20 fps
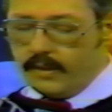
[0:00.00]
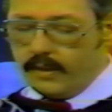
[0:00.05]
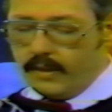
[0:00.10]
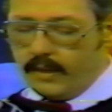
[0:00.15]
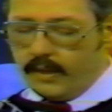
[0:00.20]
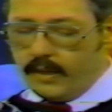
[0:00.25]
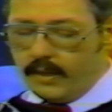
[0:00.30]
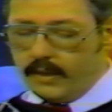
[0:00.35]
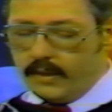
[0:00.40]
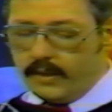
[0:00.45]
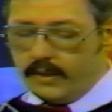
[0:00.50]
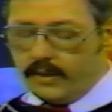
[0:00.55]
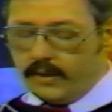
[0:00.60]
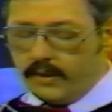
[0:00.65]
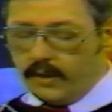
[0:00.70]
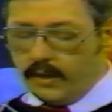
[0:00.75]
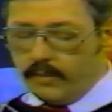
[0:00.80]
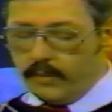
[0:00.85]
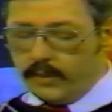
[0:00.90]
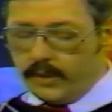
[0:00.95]
And he
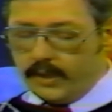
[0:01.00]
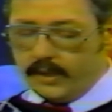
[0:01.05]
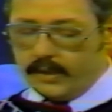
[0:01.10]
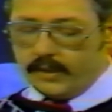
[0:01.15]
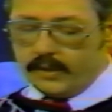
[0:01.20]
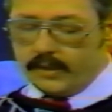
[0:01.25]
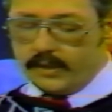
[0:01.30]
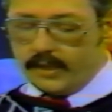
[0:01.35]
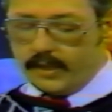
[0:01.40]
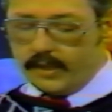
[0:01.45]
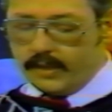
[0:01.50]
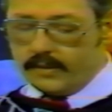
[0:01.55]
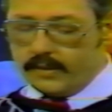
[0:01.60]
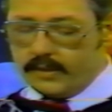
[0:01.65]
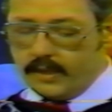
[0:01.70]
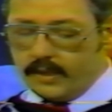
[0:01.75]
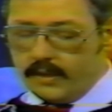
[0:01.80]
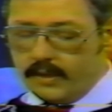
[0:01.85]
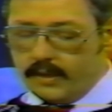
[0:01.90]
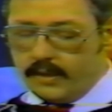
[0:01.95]
called me and
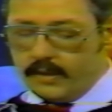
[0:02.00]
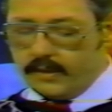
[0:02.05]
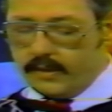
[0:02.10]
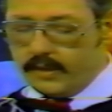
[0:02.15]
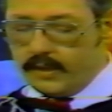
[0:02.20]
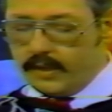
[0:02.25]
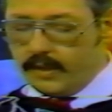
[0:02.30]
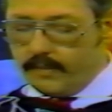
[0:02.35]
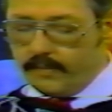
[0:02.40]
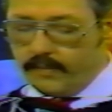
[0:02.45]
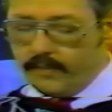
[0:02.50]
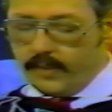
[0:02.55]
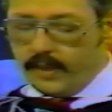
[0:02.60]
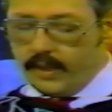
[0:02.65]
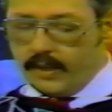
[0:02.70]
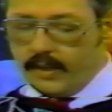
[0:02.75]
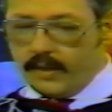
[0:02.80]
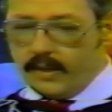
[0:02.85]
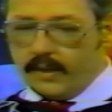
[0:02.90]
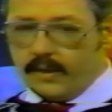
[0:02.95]
said that a
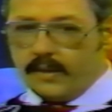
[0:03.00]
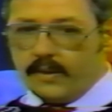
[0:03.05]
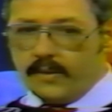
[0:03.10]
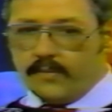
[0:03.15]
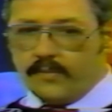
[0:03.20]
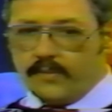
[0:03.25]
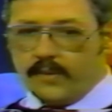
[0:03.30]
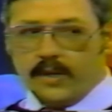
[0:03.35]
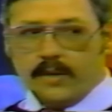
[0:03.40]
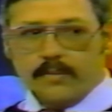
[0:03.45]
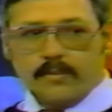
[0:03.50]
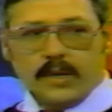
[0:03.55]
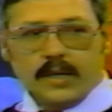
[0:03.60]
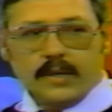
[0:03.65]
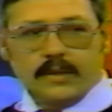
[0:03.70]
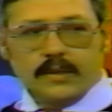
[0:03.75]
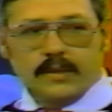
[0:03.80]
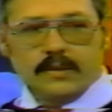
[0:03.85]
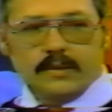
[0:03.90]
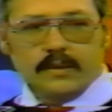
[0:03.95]
friend of
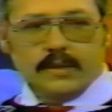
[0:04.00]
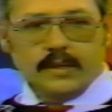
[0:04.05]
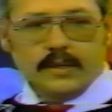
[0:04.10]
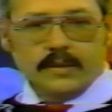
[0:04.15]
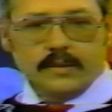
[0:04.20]
mine in